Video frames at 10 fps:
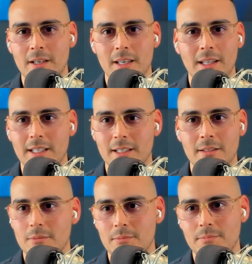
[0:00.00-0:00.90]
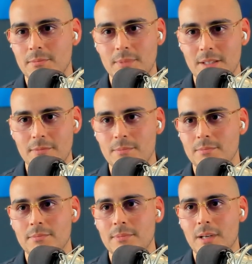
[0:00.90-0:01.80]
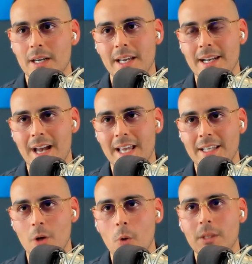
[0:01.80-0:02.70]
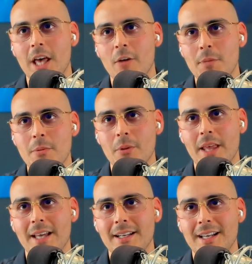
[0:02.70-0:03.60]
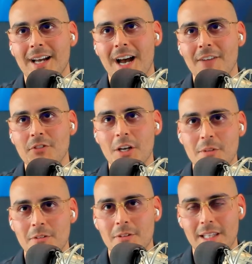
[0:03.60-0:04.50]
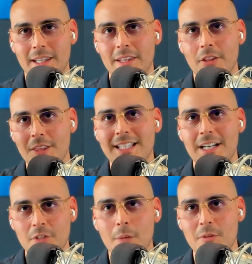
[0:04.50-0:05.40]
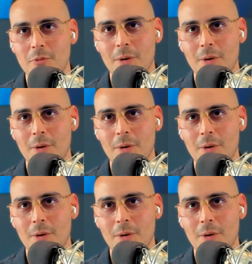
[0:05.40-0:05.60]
And again, I only help people that I've done the things that I've done before.